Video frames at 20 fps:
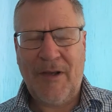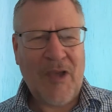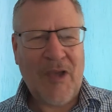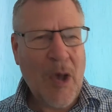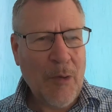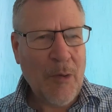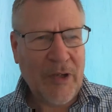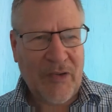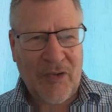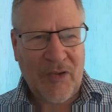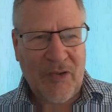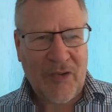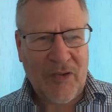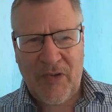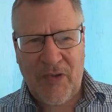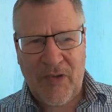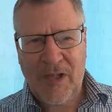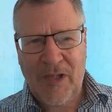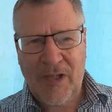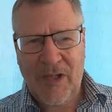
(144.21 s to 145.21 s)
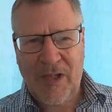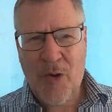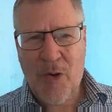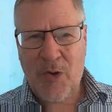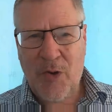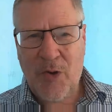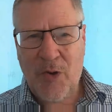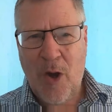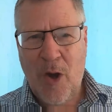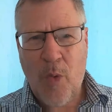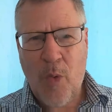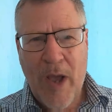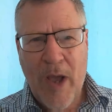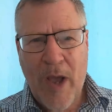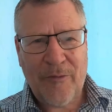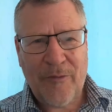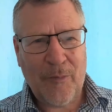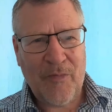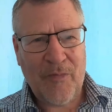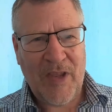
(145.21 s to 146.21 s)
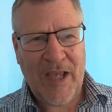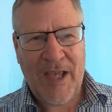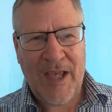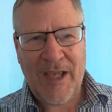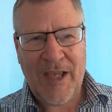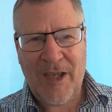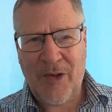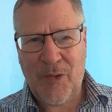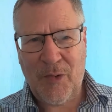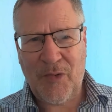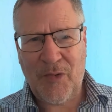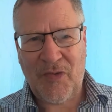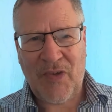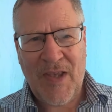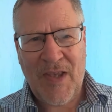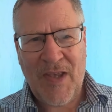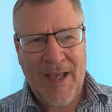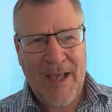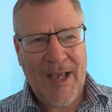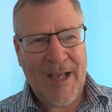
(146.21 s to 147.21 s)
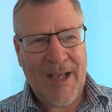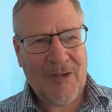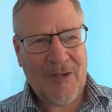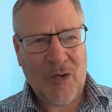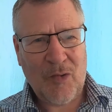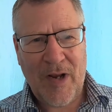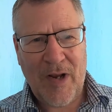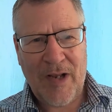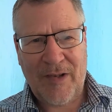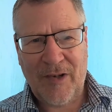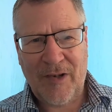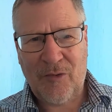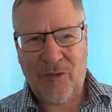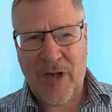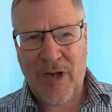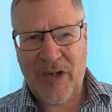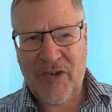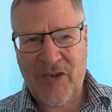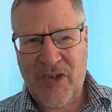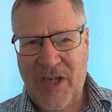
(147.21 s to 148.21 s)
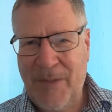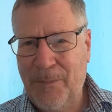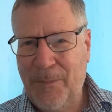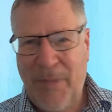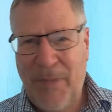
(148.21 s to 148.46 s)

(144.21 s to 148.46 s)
go it alone away from the EU's integrated regime,